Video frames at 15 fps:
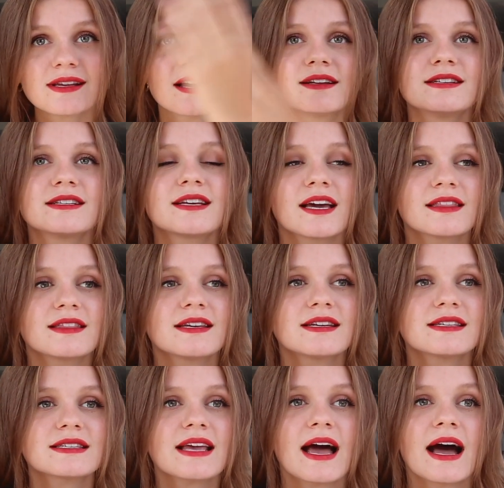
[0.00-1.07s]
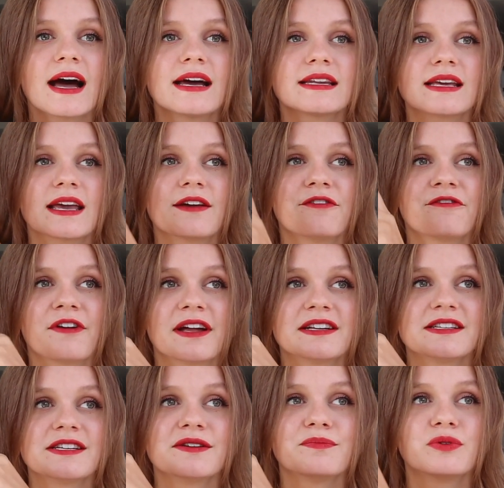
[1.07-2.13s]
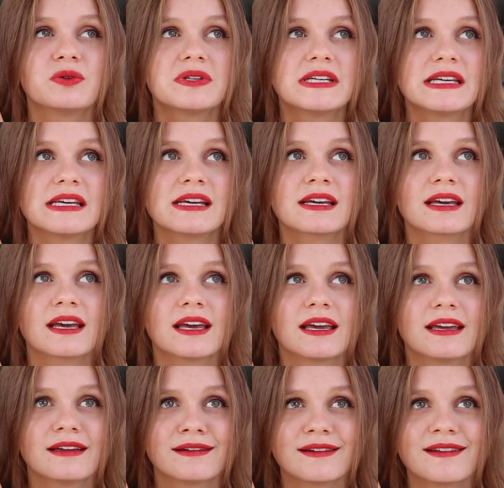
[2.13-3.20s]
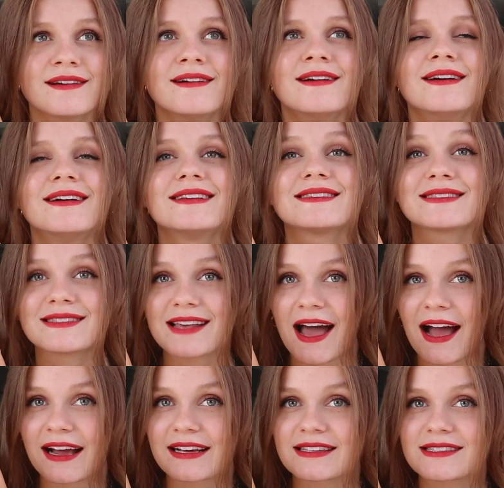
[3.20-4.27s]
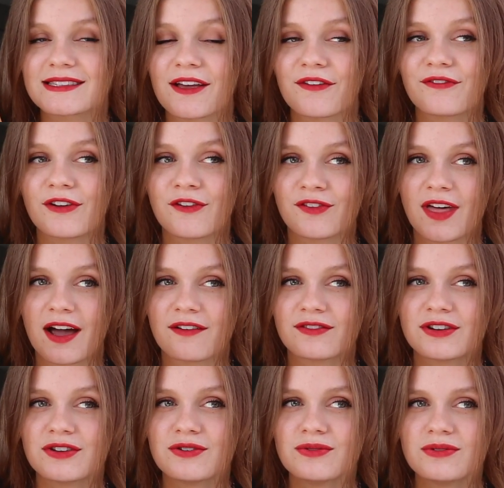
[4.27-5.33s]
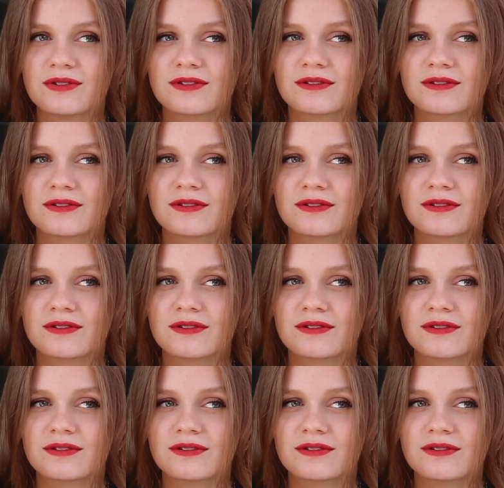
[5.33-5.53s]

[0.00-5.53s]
I did get this at a Fendi boutique in Saks Fifth Avenue